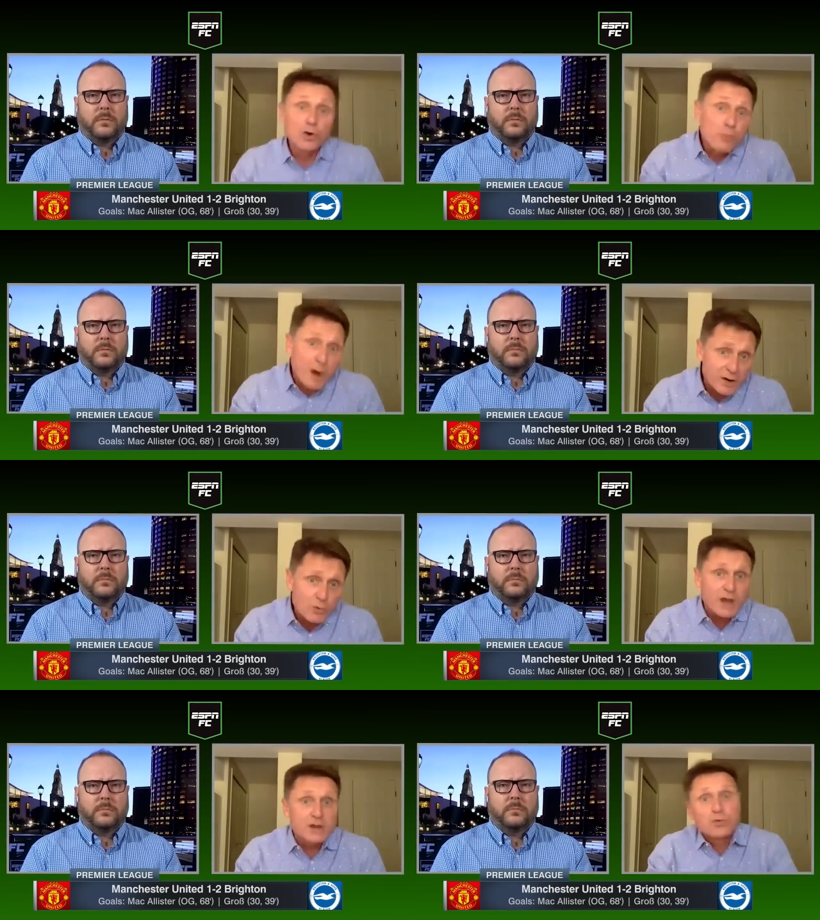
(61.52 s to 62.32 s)
Speaker 1: who, by the
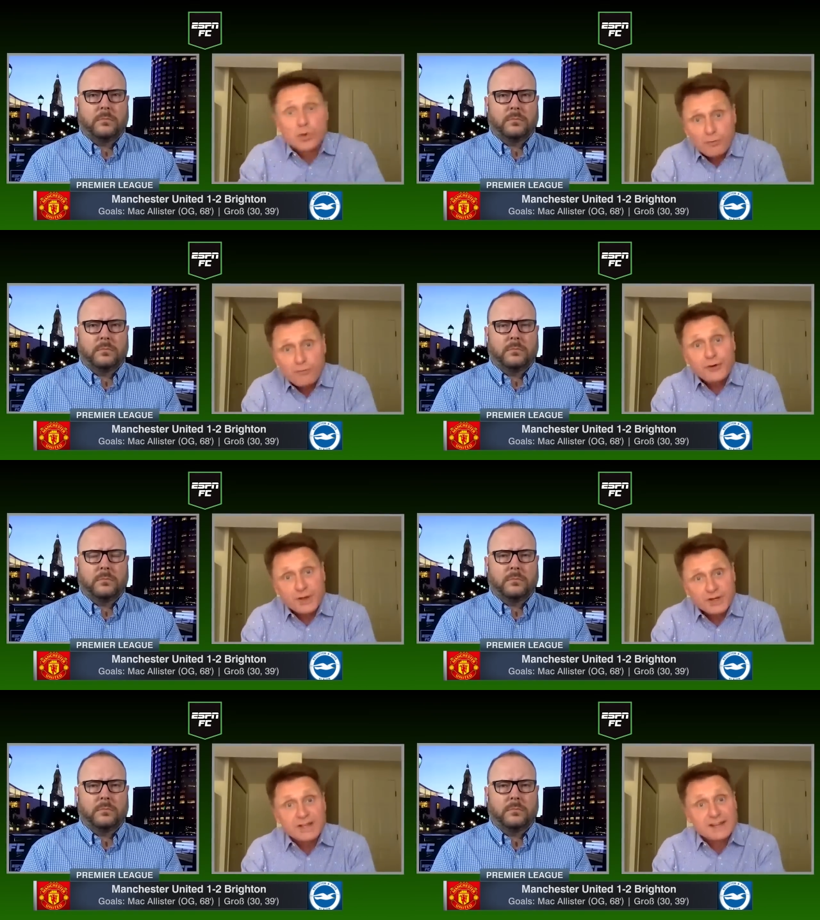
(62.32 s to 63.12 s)
way, will
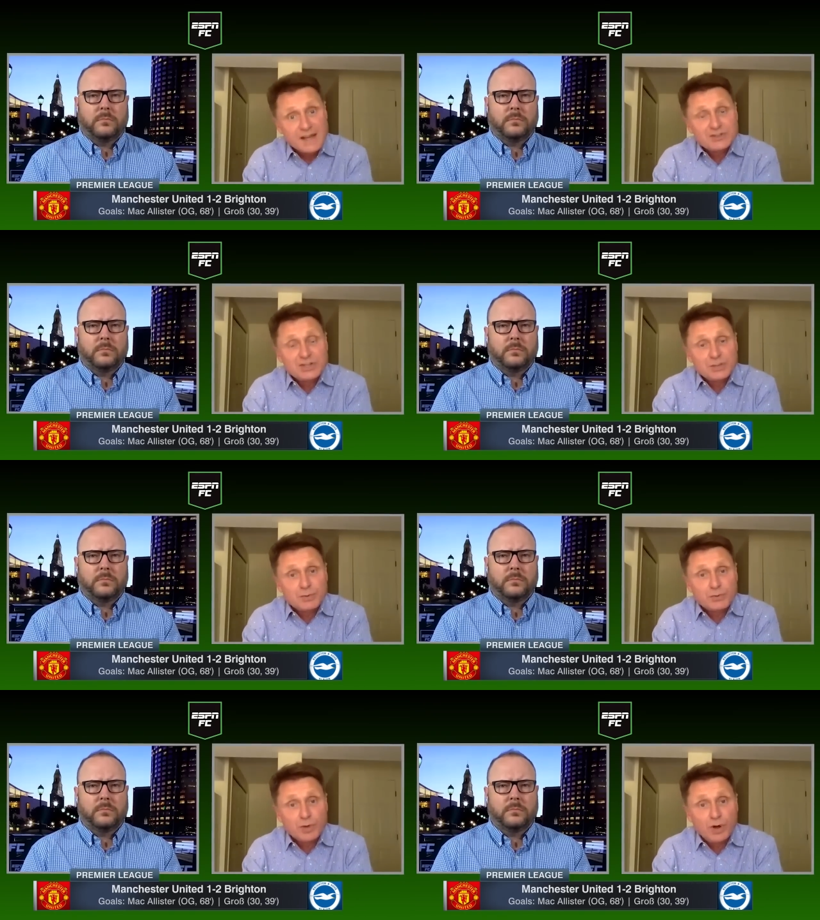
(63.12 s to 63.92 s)
fit in that deeper
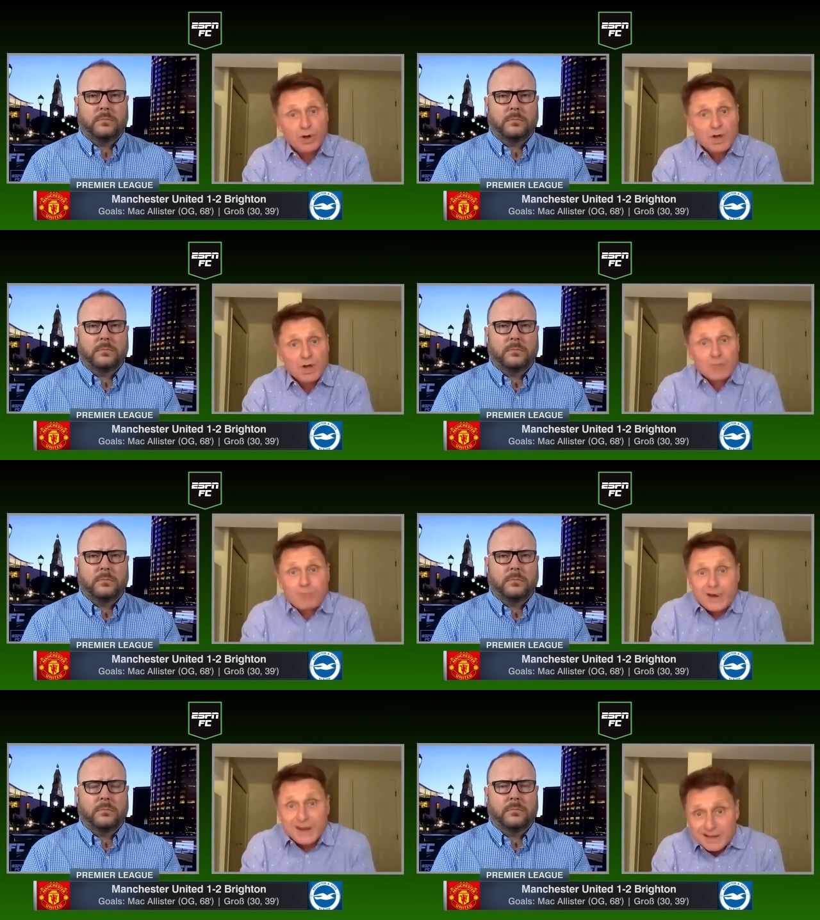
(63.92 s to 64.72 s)
role.
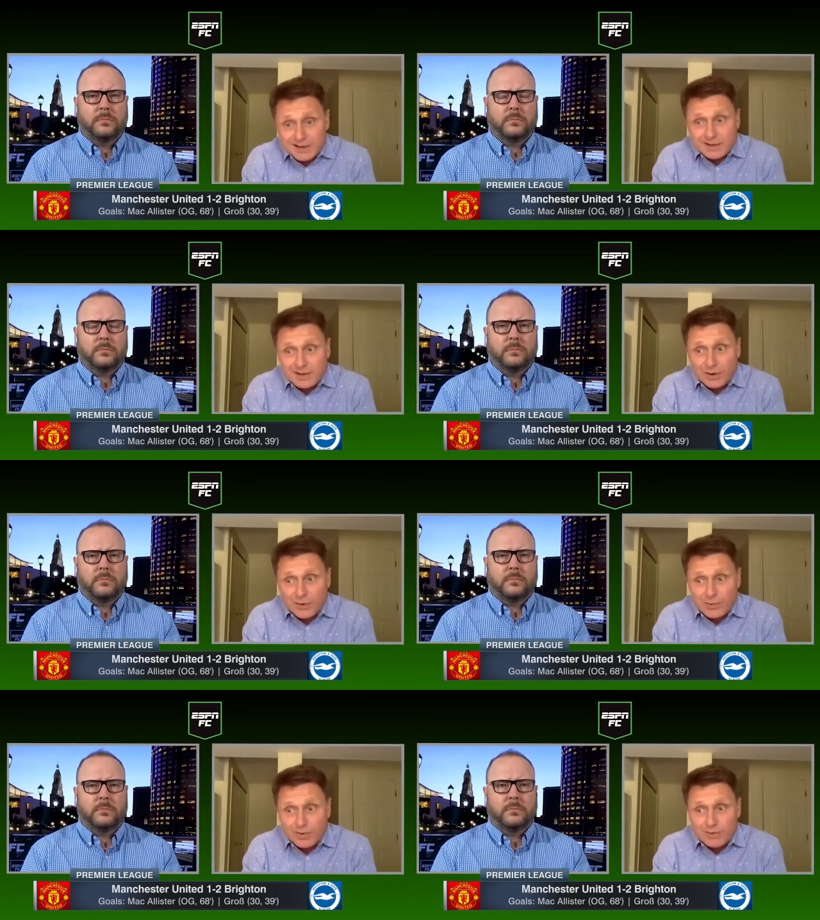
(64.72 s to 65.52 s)
But it, you
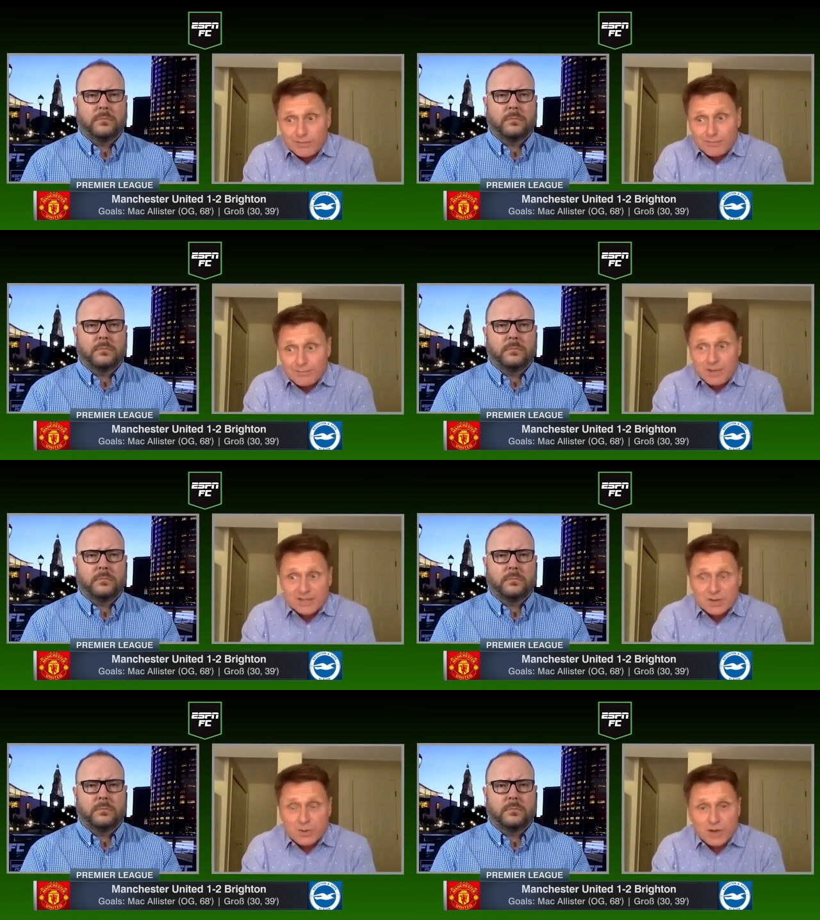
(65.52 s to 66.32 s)
know, begs
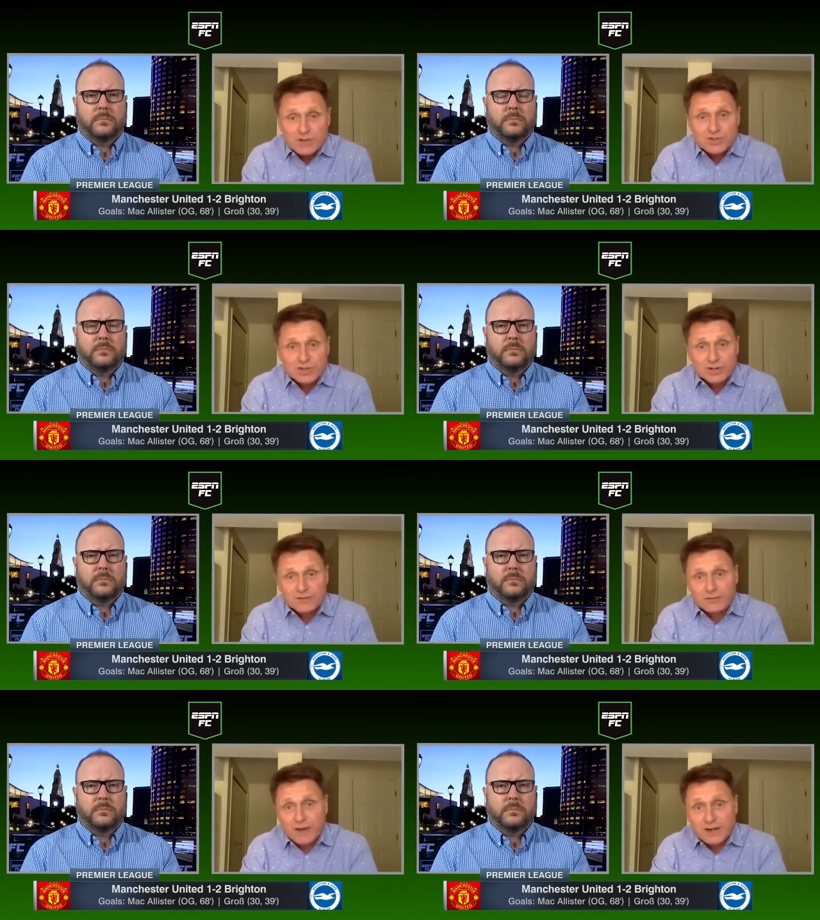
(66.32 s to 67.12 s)
the question.
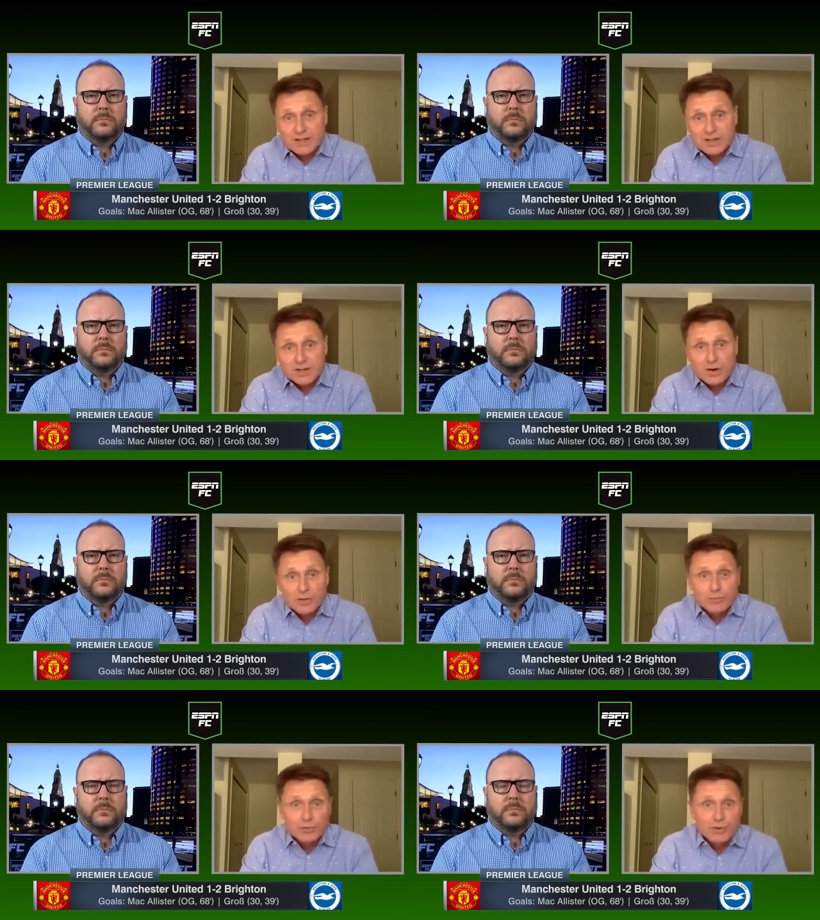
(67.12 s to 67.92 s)
Frankie de Jong,
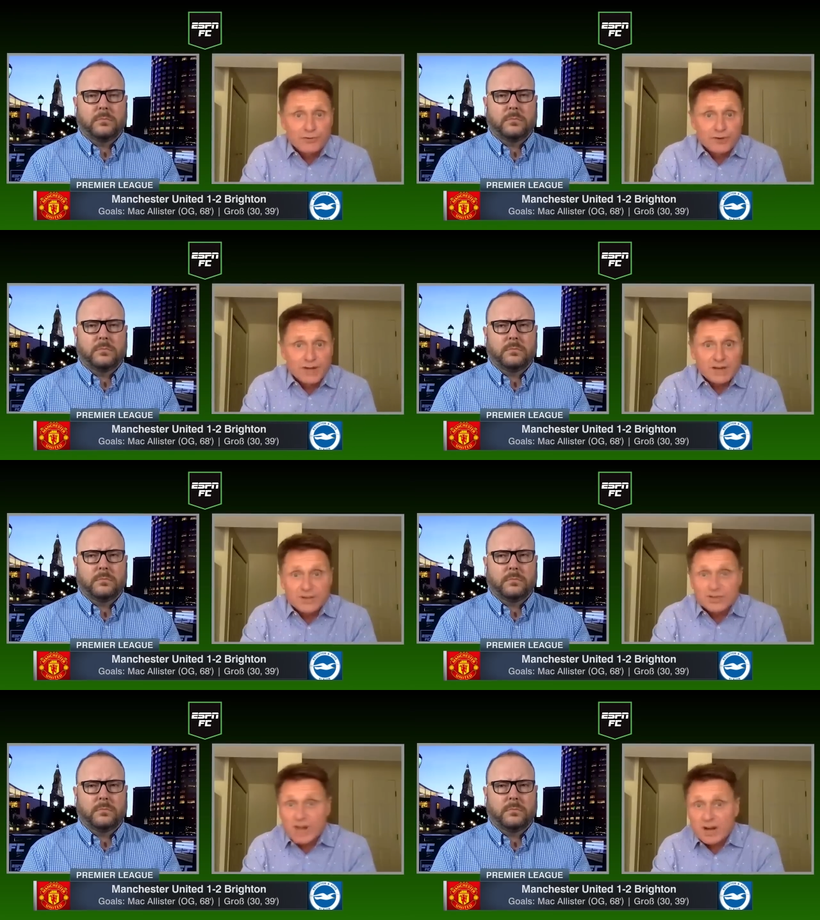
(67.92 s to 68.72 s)
Bruno
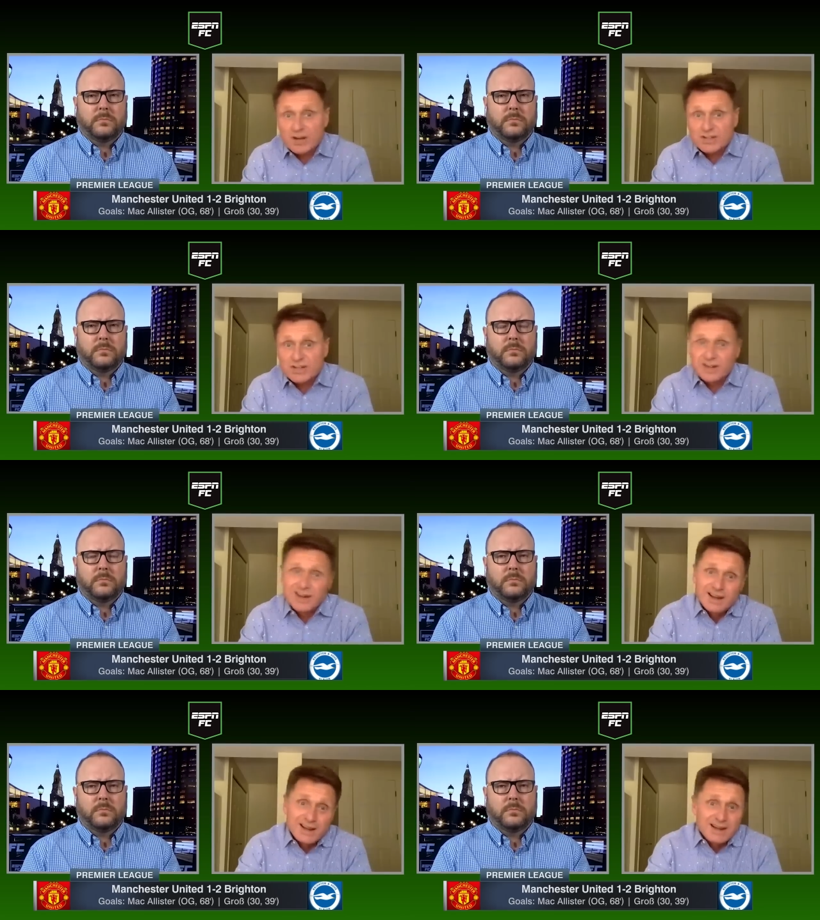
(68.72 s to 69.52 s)
Fernandes, Eriksen,
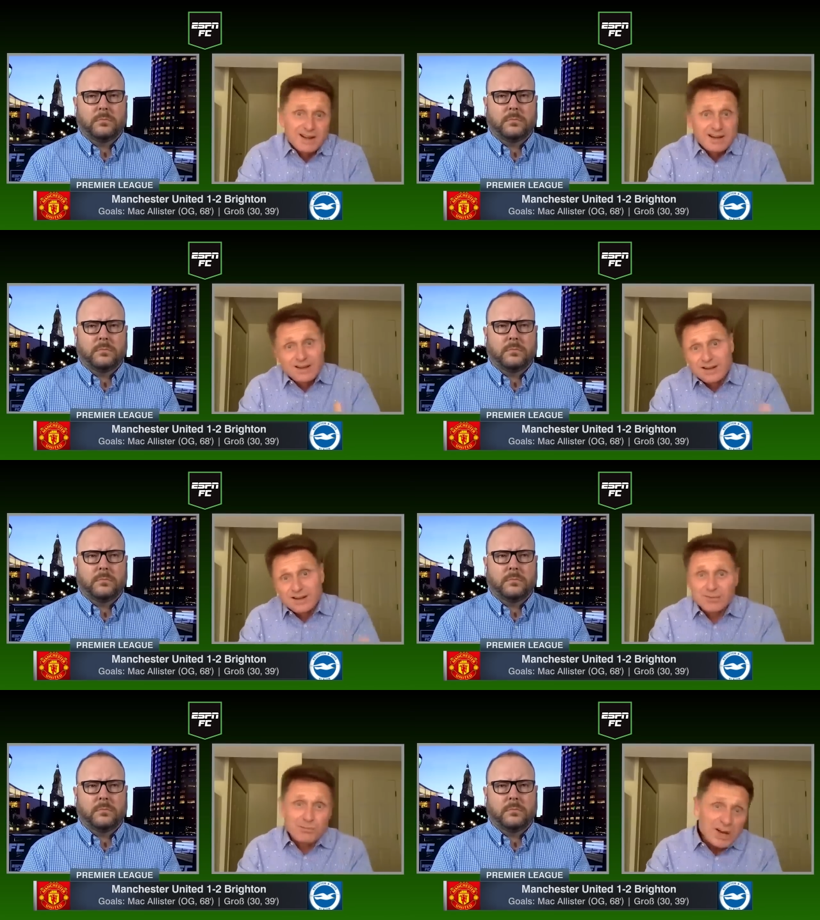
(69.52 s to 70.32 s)

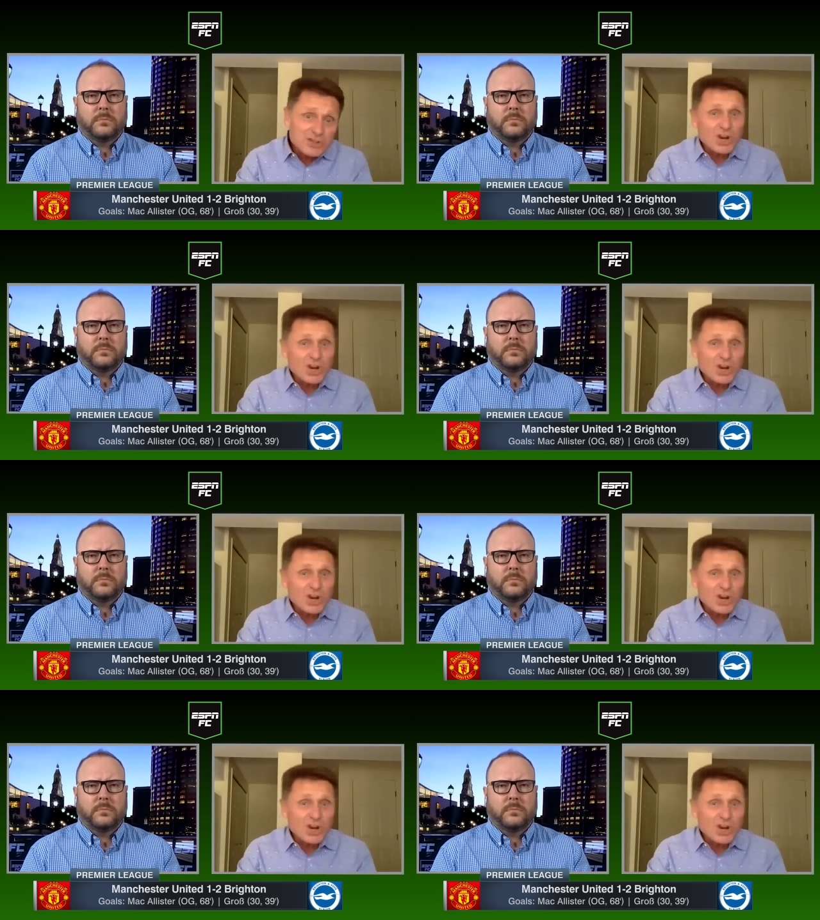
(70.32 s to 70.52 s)
much